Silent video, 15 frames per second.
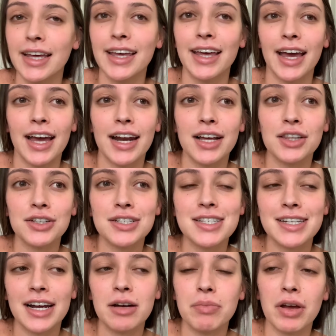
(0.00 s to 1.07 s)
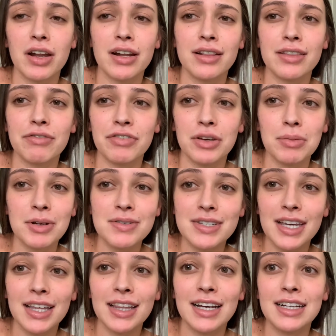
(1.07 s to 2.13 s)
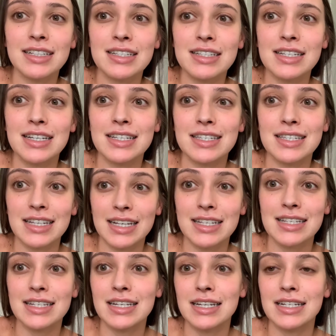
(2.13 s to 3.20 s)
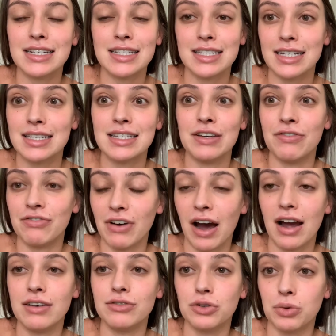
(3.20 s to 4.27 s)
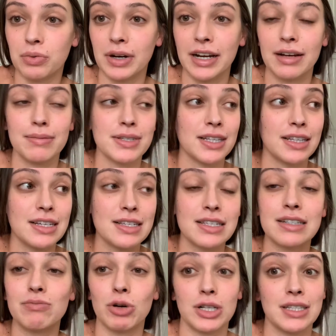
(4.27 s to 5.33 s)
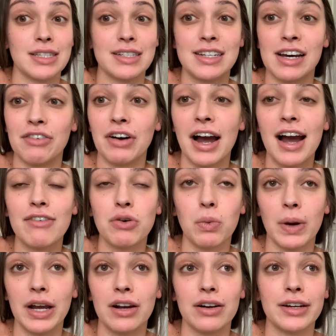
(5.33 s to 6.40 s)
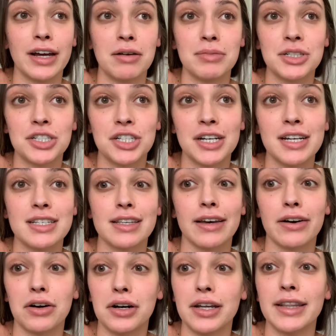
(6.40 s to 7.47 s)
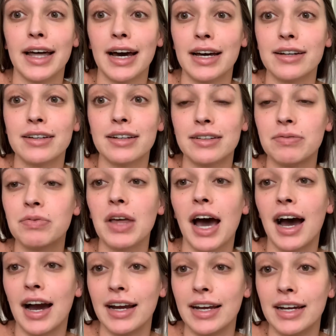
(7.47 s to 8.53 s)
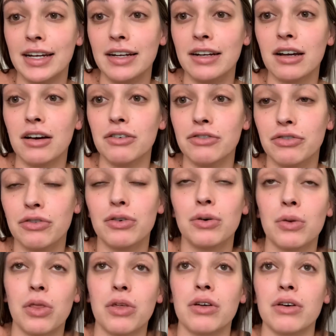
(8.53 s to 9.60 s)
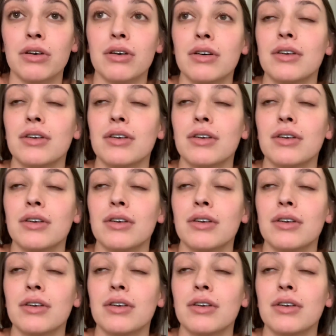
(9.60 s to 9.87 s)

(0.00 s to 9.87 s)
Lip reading: and I looked it up, and females get like to 60 to 65 grams, and this one's I haven't weighed her yet, but she is like on that high end of the